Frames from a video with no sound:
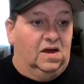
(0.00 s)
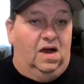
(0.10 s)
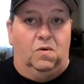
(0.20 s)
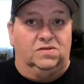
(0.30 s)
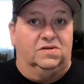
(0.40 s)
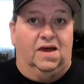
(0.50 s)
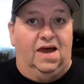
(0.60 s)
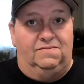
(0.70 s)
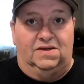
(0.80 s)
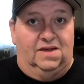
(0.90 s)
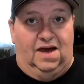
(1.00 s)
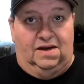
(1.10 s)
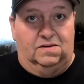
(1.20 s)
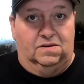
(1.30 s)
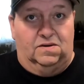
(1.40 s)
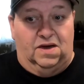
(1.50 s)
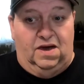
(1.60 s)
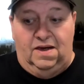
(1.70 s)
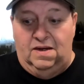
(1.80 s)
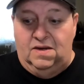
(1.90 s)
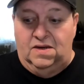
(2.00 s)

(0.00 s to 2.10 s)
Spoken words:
wasn't having that, okay?